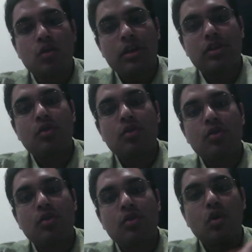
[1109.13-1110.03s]
so as to
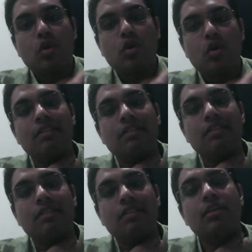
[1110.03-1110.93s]
ensure that
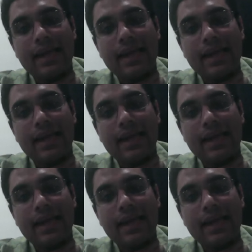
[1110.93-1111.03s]
even by